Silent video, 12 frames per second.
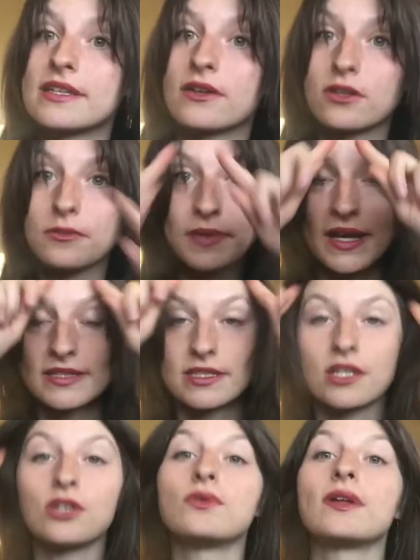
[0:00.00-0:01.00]
or the
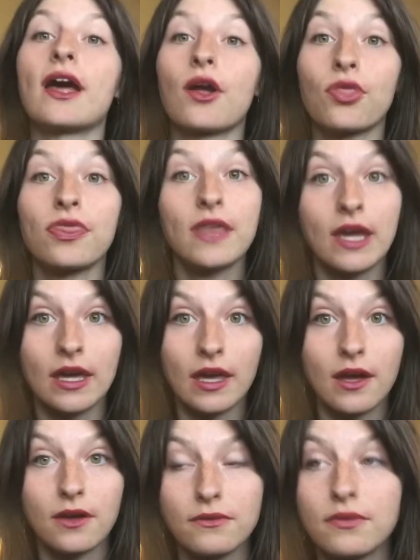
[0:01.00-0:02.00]
plastic you and I are
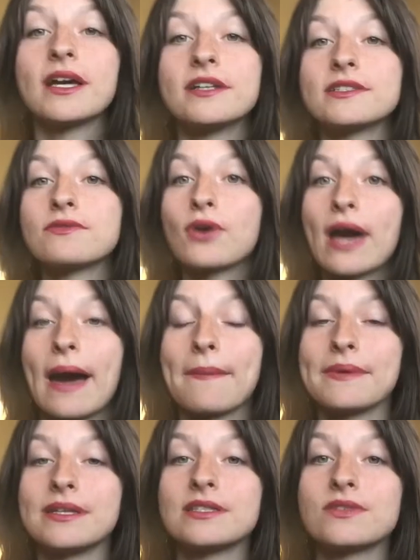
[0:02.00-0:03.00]
thinking of, because of what
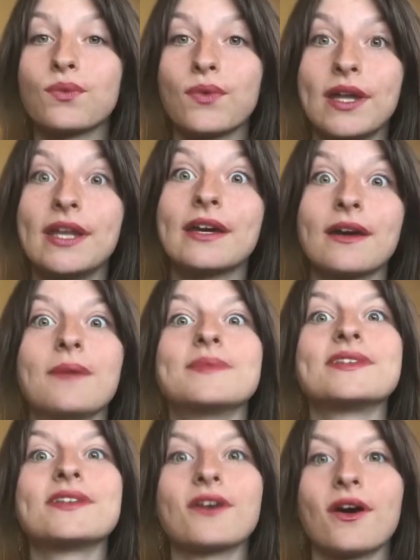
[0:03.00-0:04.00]
happens when it
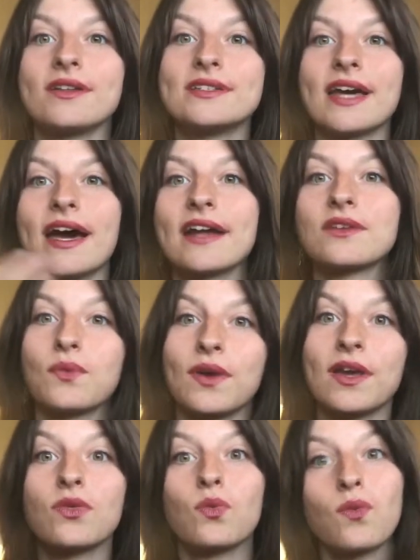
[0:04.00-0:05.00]
comes into contact
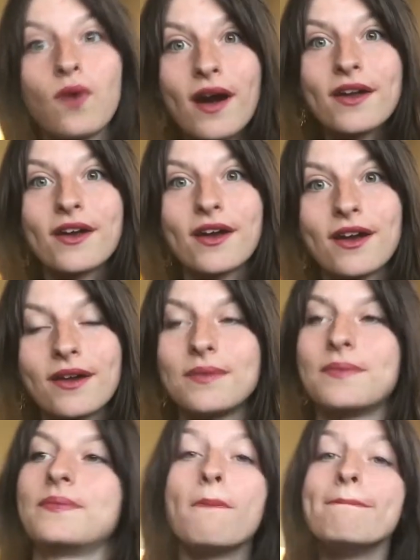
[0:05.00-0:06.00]
with water.
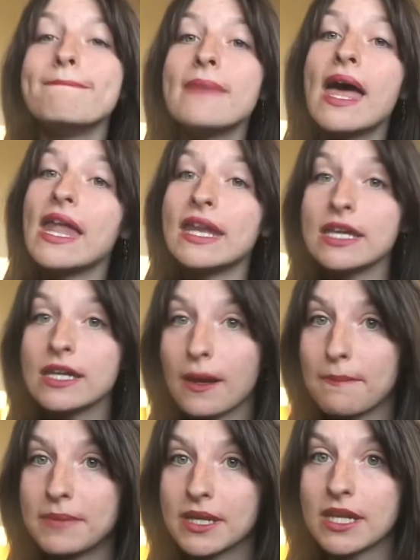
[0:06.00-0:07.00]
Many
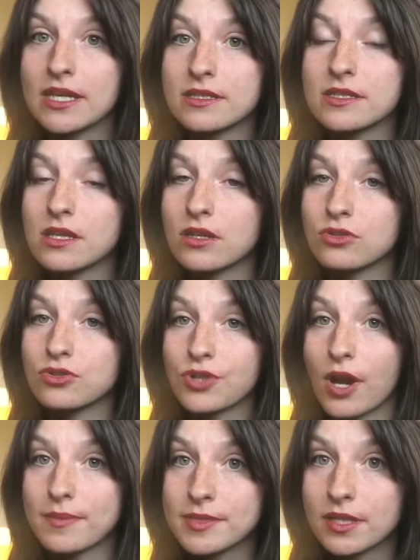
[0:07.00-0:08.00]
companies,
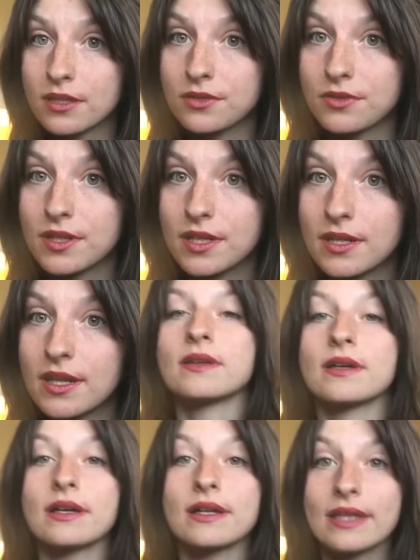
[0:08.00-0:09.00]
Drops included,
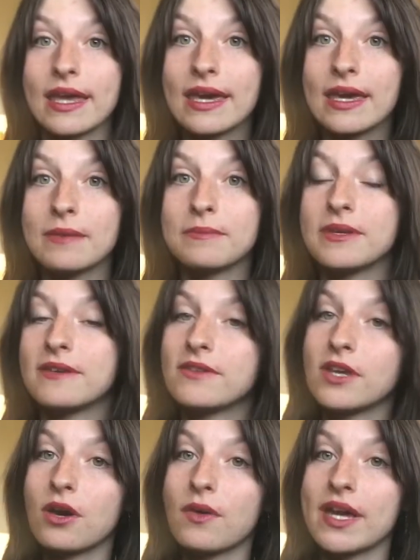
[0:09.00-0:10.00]
claim
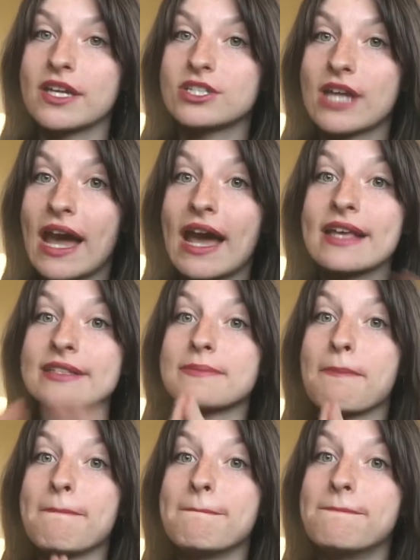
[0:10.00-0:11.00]
PVOH as
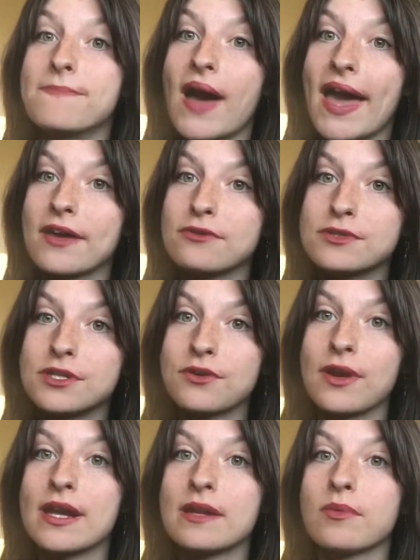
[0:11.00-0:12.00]

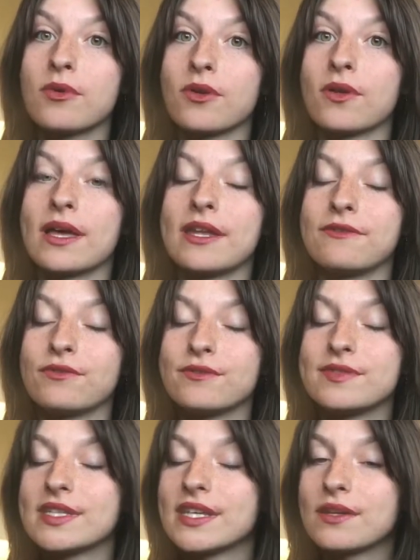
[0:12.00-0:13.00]
biodegradable, and if
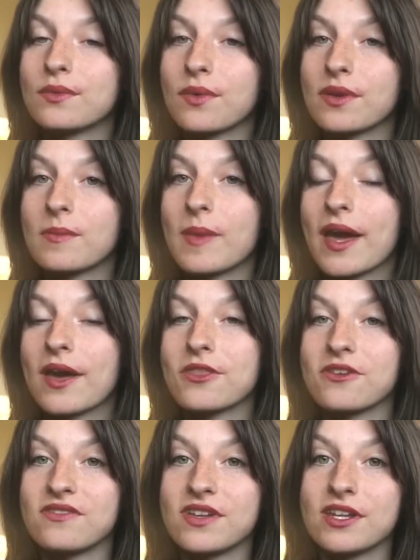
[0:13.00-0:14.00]
you've seen one of my
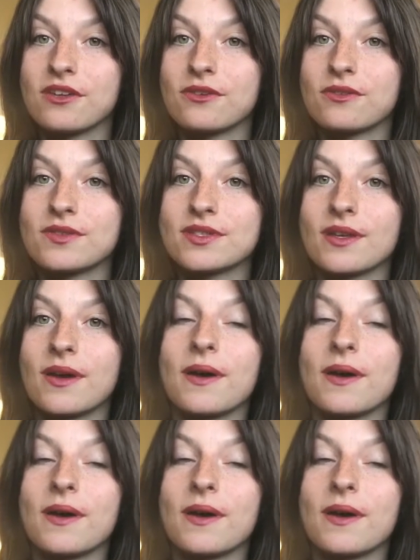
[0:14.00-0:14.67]
other videos